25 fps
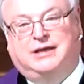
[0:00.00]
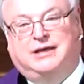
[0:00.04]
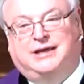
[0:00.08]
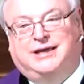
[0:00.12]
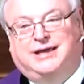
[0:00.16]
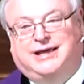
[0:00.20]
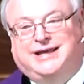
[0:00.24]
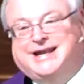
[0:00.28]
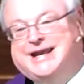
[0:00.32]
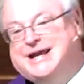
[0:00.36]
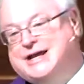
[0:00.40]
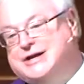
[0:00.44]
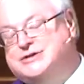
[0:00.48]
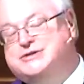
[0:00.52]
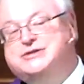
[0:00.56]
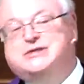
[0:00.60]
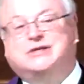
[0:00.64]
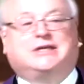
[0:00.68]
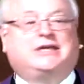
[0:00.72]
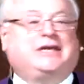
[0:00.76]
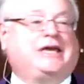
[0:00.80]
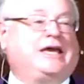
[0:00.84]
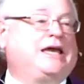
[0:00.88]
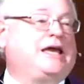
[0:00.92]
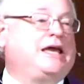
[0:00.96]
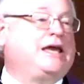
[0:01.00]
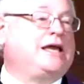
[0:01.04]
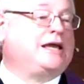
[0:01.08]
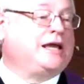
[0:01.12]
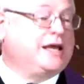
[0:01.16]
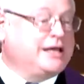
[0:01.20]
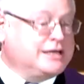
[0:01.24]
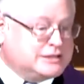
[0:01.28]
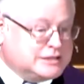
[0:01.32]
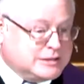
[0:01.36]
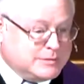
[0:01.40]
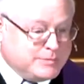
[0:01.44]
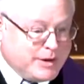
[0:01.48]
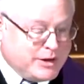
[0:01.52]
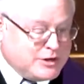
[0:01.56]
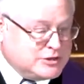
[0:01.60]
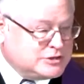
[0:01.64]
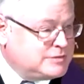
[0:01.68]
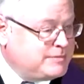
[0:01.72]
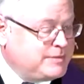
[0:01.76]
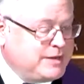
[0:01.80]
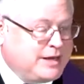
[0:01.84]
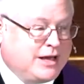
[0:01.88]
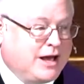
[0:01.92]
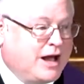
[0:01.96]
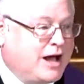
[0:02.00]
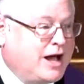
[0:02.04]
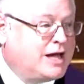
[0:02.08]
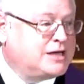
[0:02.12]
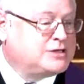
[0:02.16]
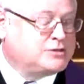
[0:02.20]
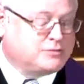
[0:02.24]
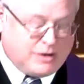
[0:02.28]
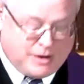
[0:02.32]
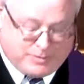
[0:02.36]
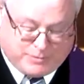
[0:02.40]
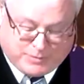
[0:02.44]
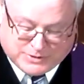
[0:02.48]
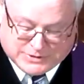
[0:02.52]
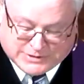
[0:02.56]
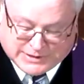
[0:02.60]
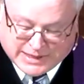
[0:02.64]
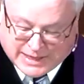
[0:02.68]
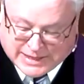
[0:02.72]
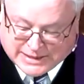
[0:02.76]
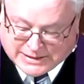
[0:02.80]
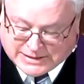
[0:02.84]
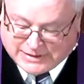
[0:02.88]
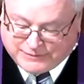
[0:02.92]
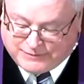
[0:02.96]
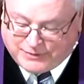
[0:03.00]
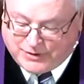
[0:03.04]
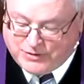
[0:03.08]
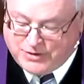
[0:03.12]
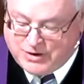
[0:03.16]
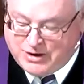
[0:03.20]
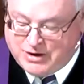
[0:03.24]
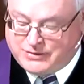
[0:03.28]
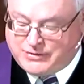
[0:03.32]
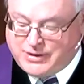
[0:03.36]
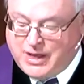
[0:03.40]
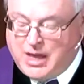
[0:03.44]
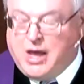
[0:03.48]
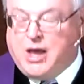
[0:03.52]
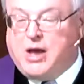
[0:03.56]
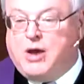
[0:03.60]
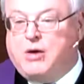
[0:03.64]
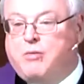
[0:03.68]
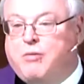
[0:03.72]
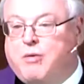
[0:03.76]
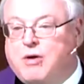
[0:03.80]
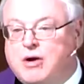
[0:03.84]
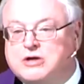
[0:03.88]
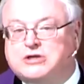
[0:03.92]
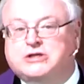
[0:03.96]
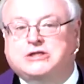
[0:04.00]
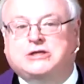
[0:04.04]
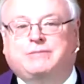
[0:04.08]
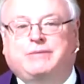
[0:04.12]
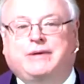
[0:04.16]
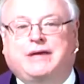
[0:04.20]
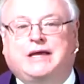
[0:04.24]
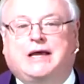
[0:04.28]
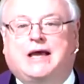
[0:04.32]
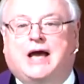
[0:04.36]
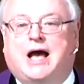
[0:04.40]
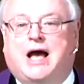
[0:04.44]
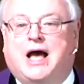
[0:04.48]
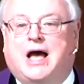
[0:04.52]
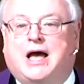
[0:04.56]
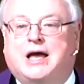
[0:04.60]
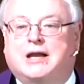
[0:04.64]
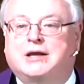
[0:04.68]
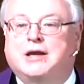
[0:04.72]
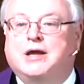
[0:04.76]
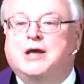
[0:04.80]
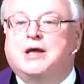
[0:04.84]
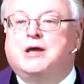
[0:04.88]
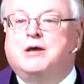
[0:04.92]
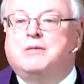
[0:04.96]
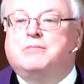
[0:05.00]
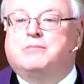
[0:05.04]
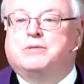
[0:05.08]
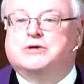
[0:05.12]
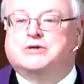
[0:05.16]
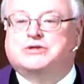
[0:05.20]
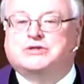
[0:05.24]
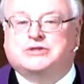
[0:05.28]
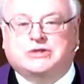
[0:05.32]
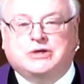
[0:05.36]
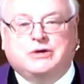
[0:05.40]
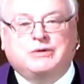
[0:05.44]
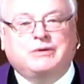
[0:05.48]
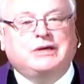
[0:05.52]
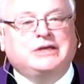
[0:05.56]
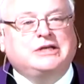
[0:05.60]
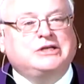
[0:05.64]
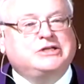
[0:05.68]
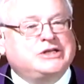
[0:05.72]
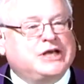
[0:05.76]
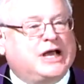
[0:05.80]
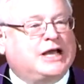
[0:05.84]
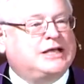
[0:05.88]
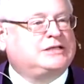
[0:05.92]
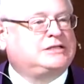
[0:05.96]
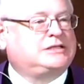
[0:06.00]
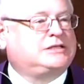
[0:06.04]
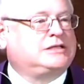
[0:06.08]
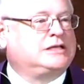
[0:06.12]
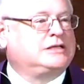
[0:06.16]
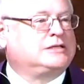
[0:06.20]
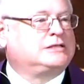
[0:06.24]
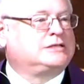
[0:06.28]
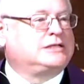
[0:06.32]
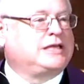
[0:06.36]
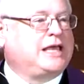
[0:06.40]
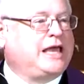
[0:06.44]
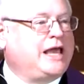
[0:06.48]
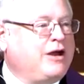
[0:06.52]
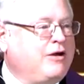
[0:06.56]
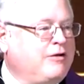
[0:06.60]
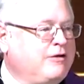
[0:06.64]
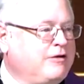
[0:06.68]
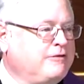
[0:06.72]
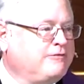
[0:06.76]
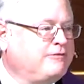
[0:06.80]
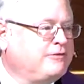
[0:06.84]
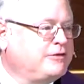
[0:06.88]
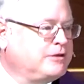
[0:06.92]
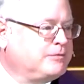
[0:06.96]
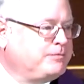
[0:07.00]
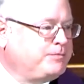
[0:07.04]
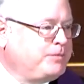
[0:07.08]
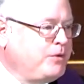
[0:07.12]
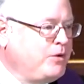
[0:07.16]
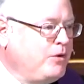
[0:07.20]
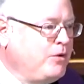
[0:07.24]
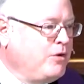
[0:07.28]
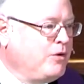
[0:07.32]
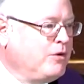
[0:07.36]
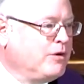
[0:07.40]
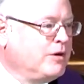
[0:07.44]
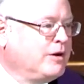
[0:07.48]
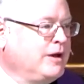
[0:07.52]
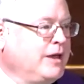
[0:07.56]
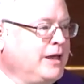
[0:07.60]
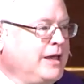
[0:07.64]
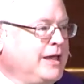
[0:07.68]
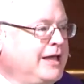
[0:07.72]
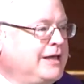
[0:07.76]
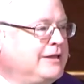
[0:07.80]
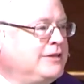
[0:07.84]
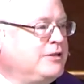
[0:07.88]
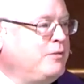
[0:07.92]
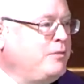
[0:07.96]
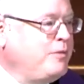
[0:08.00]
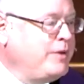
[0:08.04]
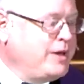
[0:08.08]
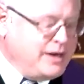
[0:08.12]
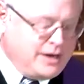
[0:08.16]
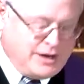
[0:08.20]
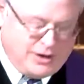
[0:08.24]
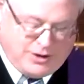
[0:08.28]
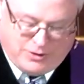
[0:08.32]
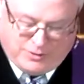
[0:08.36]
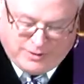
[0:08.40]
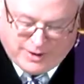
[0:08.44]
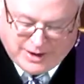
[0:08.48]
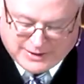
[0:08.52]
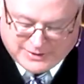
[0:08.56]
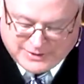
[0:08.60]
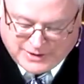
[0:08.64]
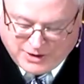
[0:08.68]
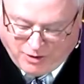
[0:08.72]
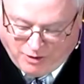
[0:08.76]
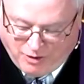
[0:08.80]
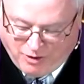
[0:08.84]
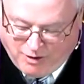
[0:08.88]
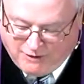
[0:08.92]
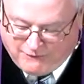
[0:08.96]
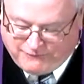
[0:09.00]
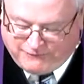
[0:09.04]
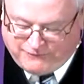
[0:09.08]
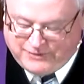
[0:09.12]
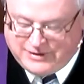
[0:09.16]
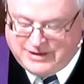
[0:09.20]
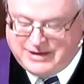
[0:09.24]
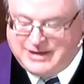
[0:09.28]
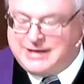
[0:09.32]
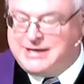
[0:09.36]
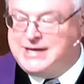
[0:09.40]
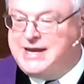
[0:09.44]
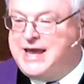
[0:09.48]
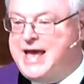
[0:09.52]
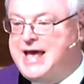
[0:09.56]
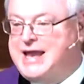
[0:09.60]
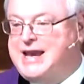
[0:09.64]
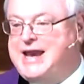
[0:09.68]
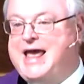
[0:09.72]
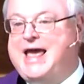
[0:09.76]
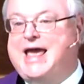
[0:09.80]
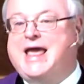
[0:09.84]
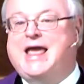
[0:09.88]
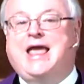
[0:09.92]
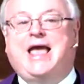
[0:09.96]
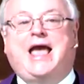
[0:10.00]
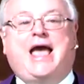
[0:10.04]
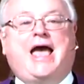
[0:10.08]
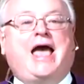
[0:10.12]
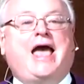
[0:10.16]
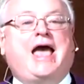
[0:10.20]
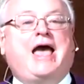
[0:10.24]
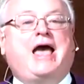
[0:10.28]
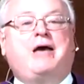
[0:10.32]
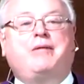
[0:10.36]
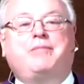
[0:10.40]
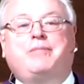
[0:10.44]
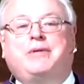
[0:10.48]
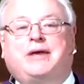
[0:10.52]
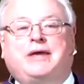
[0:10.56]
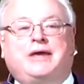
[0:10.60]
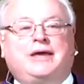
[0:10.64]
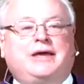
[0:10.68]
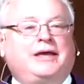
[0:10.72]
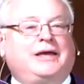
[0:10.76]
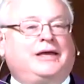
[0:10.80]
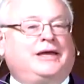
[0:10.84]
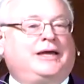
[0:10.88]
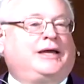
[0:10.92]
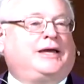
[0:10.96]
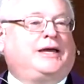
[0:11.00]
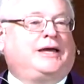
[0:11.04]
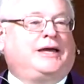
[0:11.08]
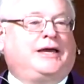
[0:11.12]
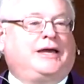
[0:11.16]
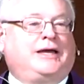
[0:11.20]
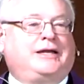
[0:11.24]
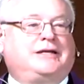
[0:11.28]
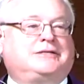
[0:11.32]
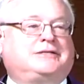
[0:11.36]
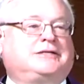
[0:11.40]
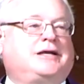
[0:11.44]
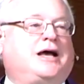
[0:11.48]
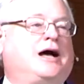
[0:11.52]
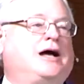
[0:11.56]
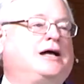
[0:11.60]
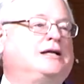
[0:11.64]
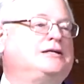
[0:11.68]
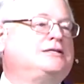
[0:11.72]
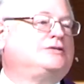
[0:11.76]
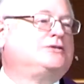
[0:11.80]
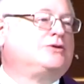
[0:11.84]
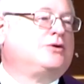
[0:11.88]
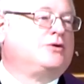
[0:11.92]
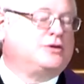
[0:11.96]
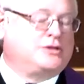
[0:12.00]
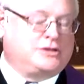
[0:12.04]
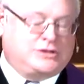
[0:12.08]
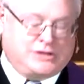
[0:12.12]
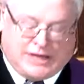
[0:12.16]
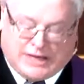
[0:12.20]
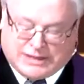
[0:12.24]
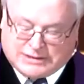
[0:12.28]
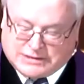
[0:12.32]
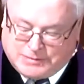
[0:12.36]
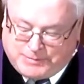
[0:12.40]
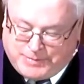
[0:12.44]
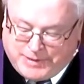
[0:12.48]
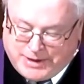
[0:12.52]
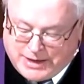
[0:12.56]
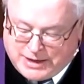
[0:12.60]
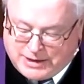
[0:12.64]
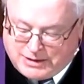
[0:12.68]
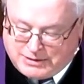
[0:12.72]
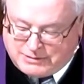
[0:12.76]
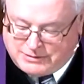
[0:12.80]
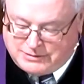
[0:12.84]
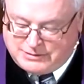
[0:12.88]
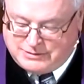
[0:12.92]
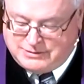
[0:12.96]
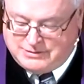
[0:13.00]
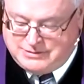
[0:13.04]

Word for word: And here's the king. He's supposed to be God's representative on earth, worshiping God, pursuing justice, caring for the poor and the widow and the orphan. And yet, Ahab and his consort Jezebel